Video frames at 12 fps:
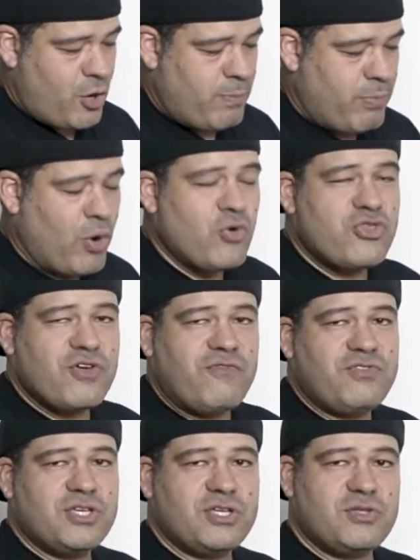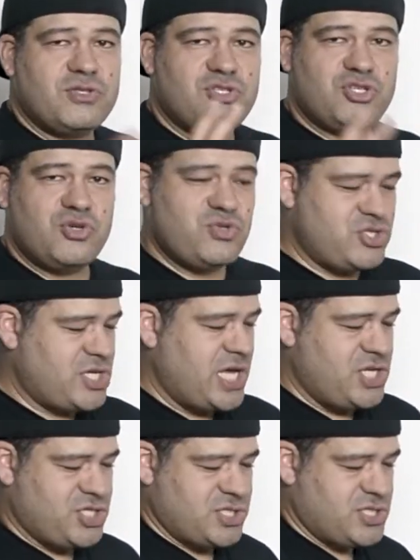both of the two
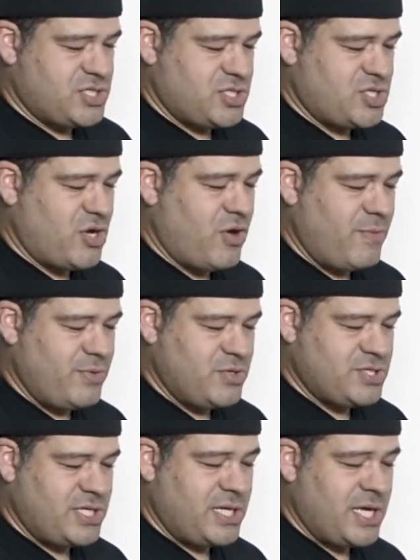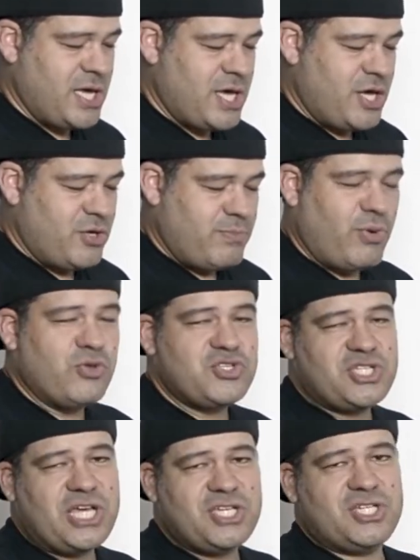stages. So I'm using both
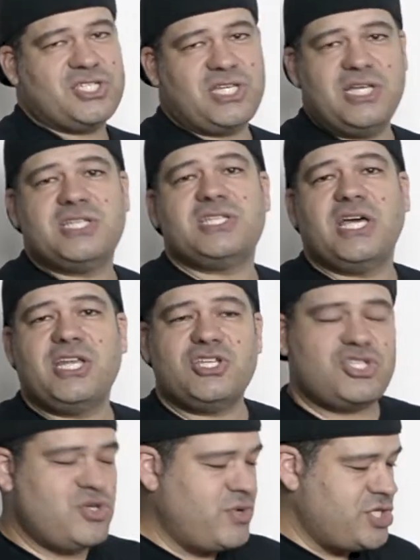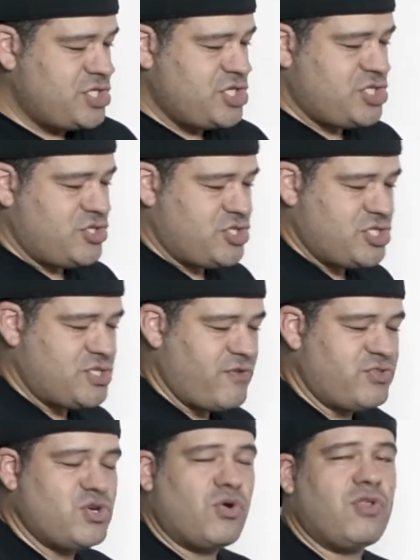stages, each stage is 2 inches. This is a
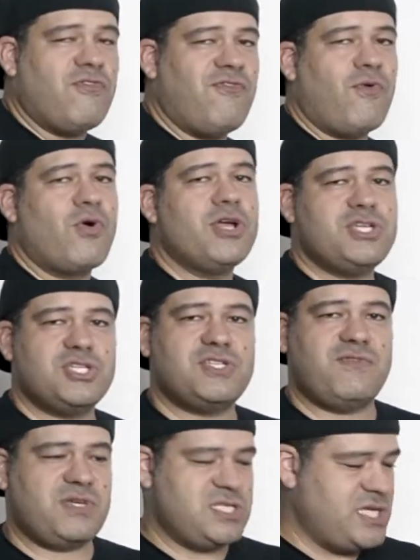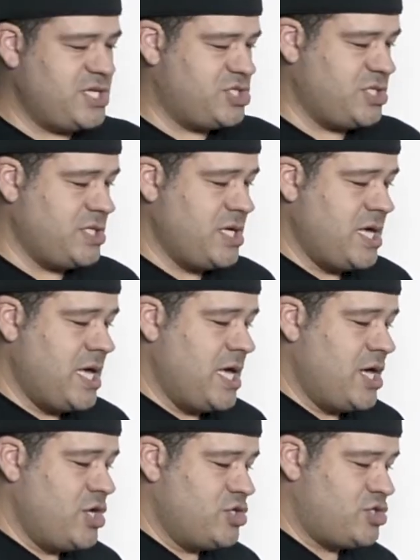total of 4 inches of extension.
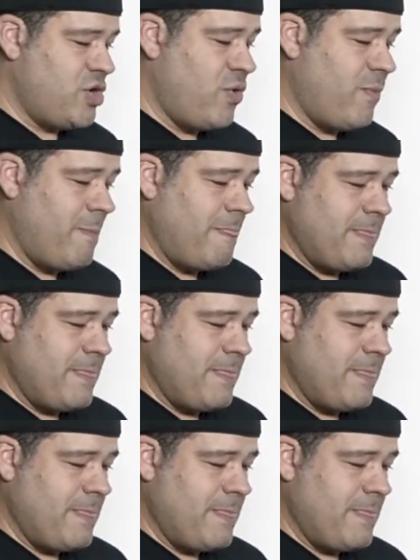So